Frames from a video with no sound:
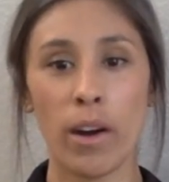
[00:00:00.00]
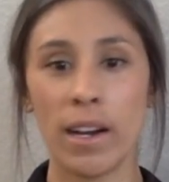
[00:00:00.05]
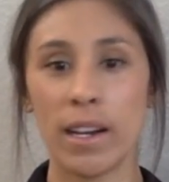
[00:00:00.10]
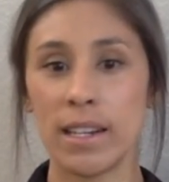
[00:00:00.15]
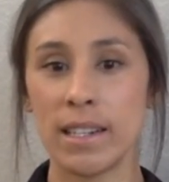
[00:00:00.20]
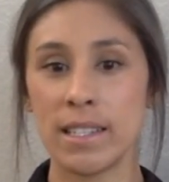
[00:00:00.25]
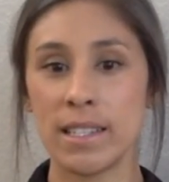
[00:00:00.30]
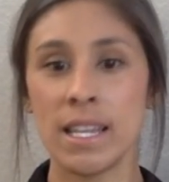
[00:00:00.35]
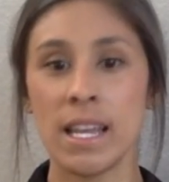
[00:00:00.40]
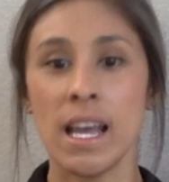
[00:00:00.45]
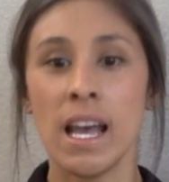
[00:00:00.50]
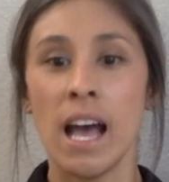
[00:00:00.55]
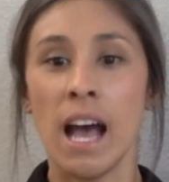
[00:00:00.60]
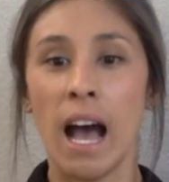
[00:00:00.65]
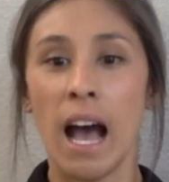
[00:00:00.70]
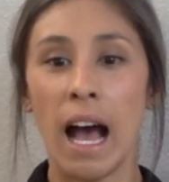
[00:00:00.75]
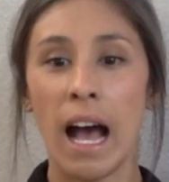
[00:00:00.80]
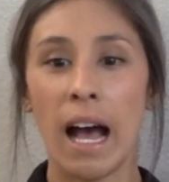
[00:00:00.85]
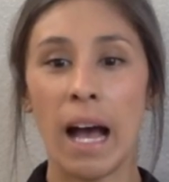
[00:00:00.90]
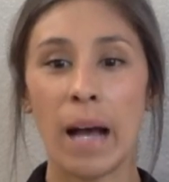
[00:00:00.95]
And
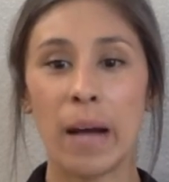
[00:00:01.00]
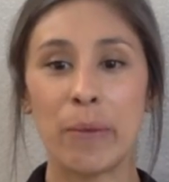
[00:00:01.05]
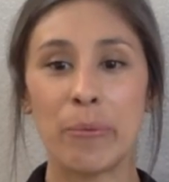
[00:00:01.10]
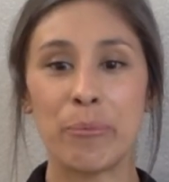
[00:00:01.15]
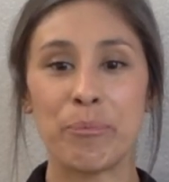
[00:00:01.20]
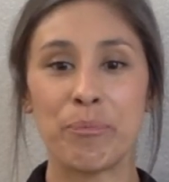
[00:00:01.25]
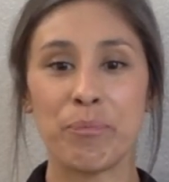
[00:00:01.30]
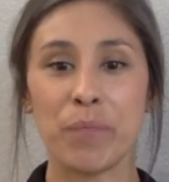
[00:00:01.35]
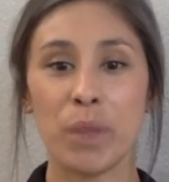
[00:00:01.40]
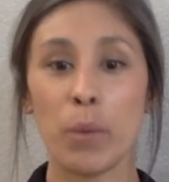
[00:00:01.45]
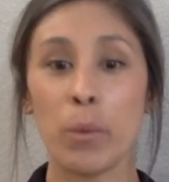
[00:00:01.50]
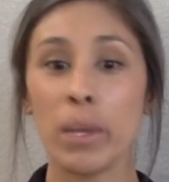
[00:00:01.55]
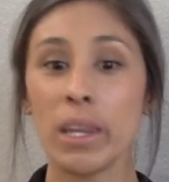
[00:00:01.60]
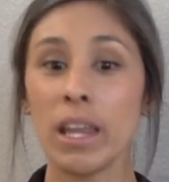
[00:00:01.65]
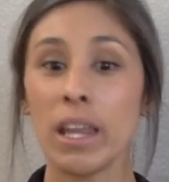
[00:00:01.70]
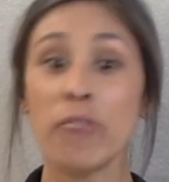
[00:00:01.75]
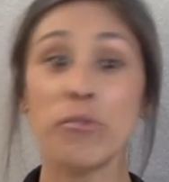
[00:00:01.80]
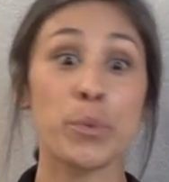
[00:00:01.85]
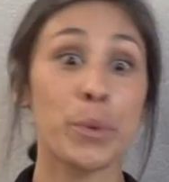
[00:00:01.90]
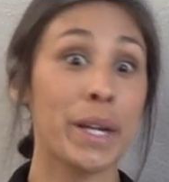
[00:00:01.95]
we
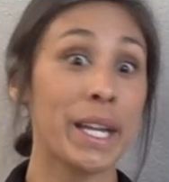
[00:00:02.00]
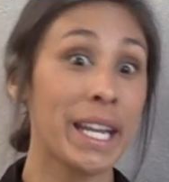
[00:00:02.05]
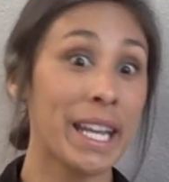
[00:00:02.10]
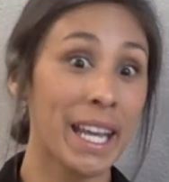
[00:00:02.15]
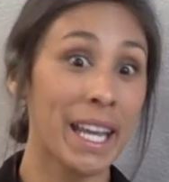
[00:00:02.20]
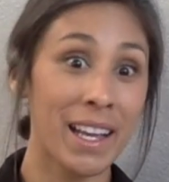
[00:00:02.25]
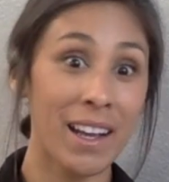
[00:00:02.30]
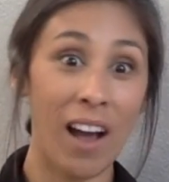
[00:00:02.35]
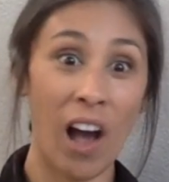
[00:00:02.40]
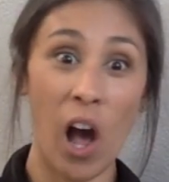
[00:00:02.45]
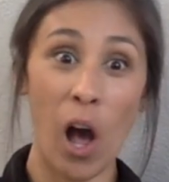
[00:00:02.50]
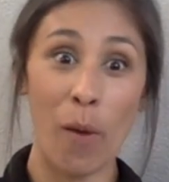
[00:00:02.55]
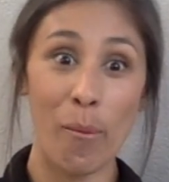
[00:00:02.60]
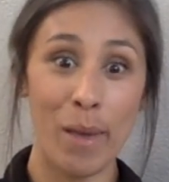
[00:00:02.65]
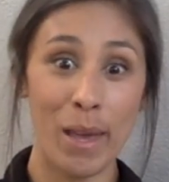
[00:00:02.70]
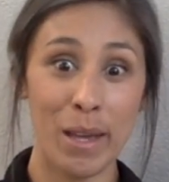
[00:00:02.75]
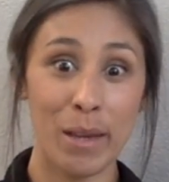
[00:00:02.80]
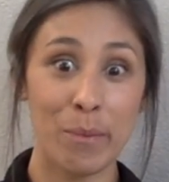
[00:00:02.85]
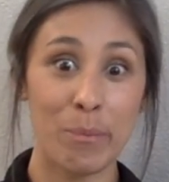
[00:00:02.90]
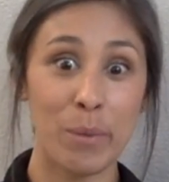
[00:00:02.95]
loved reading
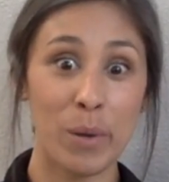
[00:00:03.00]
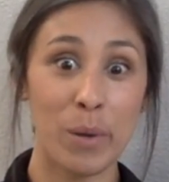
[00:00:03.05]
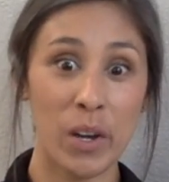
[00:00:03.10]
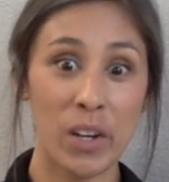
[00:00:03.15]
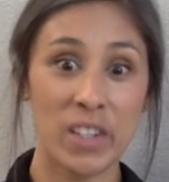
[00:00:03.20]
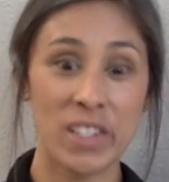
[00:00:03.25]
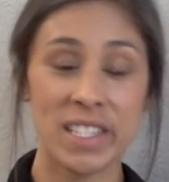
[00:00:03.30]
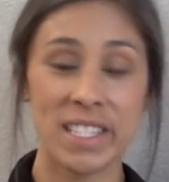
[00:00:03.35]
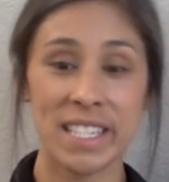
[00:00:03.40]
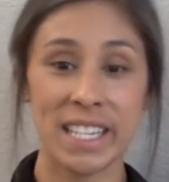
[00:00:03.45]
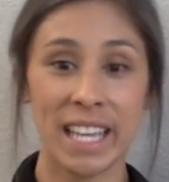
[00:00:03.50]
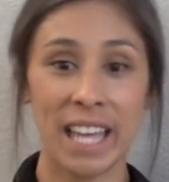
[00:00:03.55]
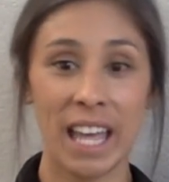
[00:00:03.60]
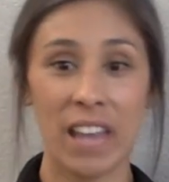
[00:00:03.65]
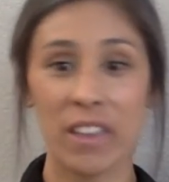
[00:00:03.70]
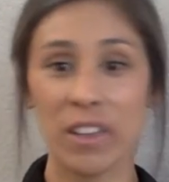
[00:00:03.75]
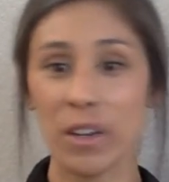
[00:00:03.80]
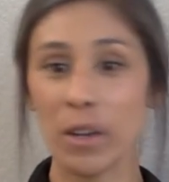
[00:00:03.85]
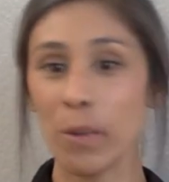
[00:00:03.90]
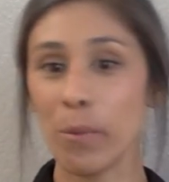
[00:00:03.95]
comic books together.